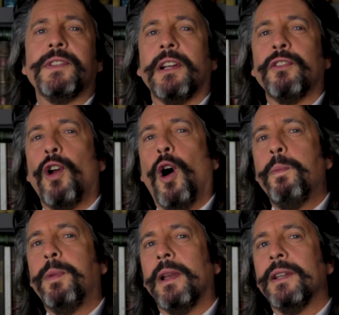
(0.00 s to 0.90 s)
of such
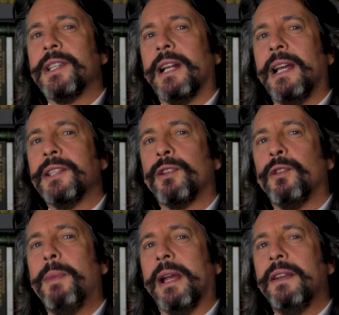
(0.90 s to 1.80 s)
opulent
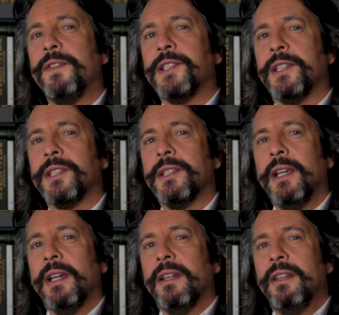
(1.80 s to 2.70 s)
classical magnificence,
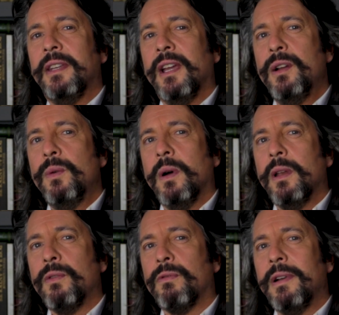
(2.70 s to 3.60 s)
no
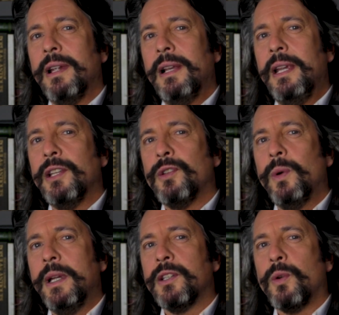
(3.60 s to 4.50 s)
one really
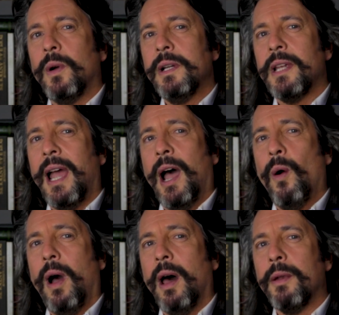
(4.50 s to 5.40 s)
twigged quite
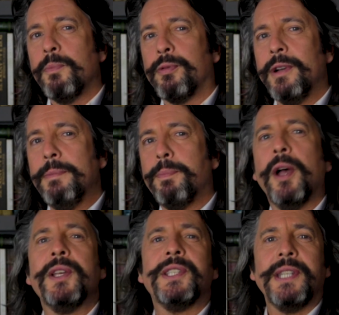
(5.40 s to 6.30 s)
how
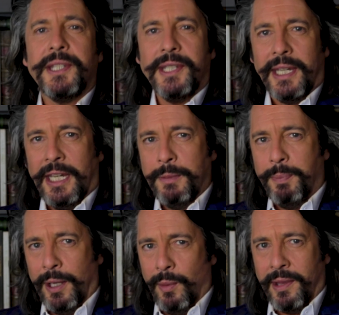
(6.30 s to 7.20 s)
unprepossessing he'd
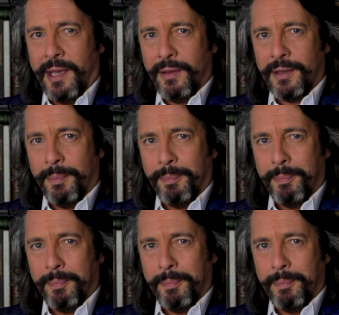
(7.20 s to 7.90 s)
be without them.